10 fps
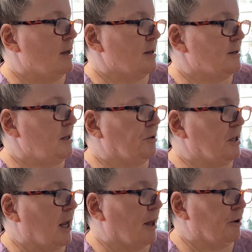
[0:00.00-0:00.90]
seal
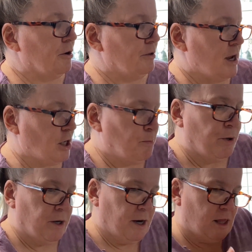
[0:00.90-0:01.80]
together, and then you
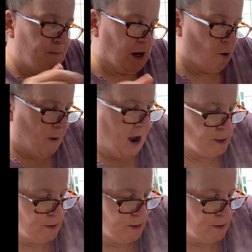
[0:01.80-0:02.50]
put it in the bigger box